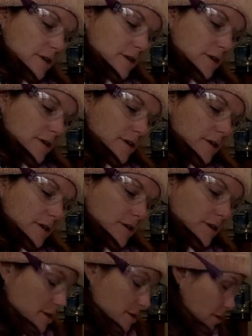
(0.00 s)
Great.
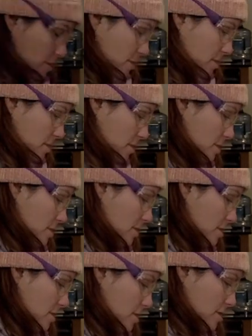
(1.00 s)

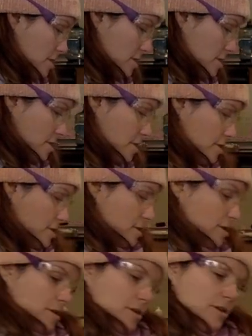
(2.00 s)
Yep, that was reaction
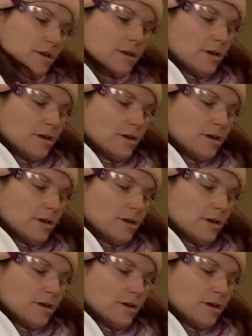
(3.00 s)
2.